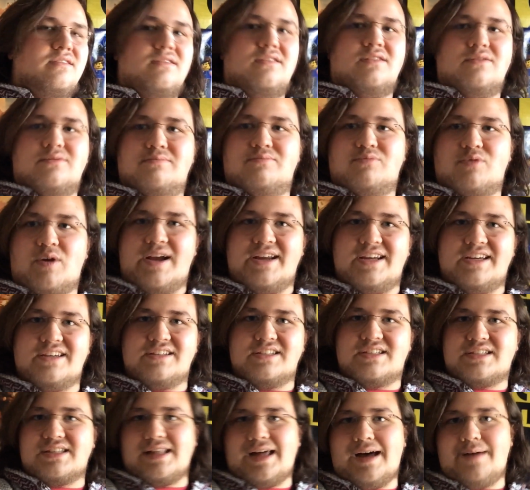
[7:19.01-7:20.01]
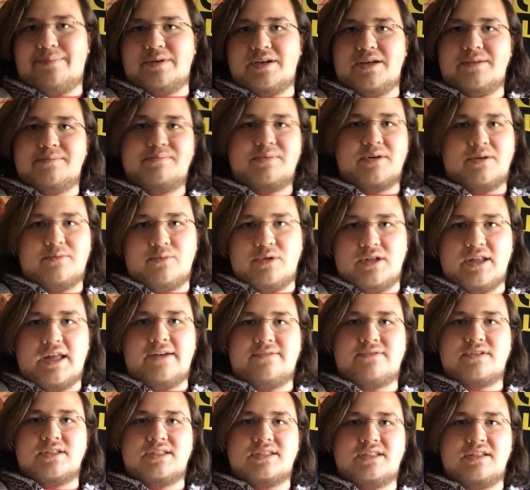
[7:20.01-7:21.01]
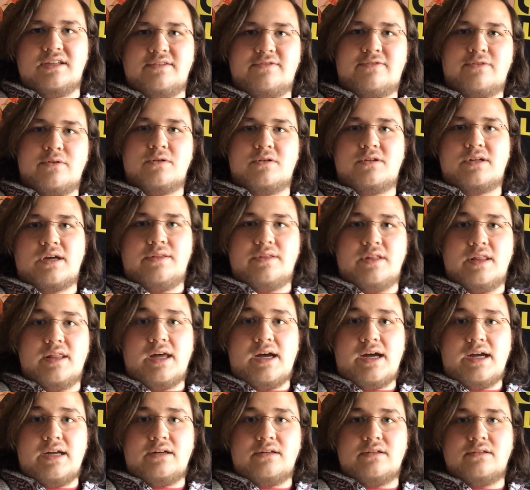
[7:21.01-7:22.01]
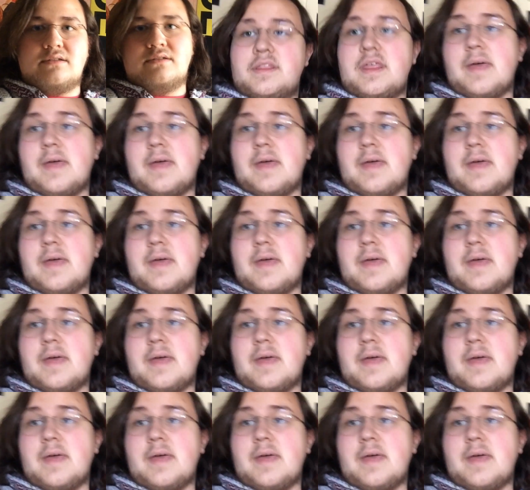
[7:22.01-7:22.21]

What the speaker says: the writing is sloppy, but we'll have to see further down the line.